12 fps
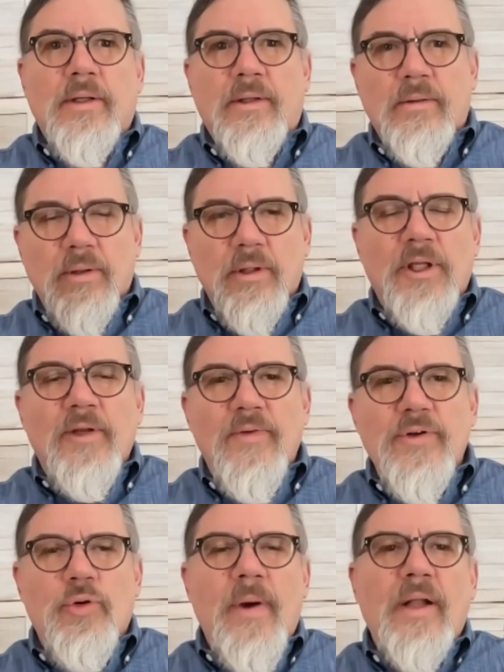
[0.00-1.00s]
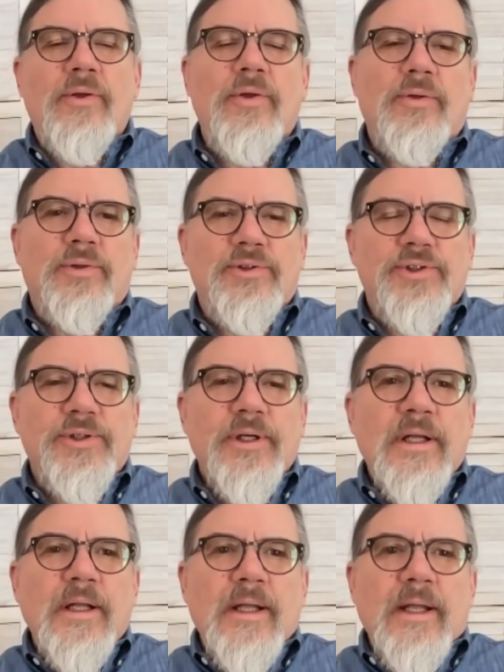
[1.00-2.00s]
and individual molecules,
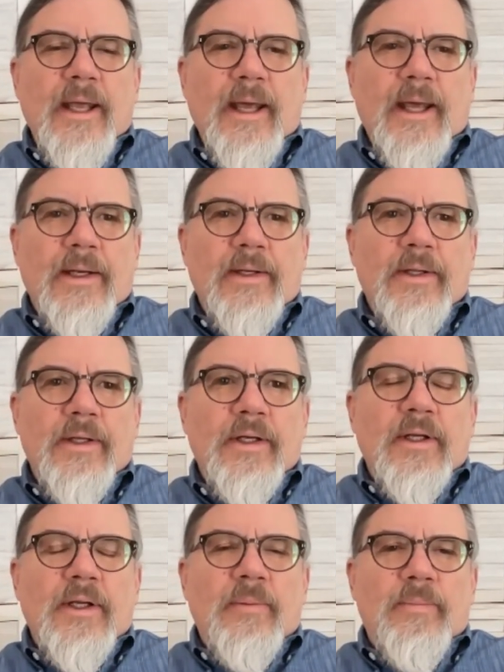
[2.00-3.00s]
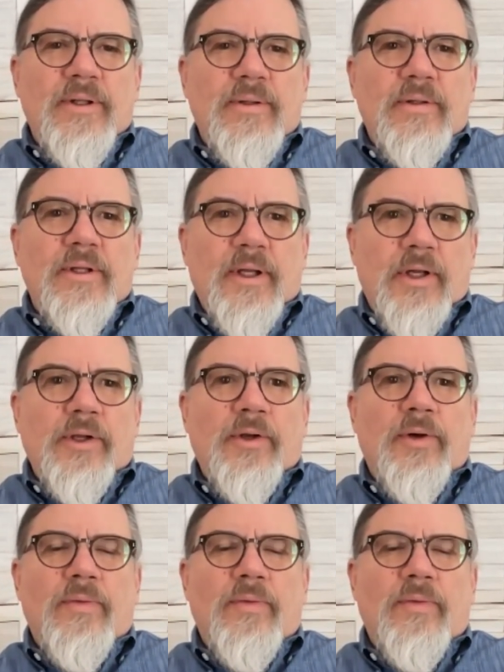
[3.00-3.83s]
and in particular,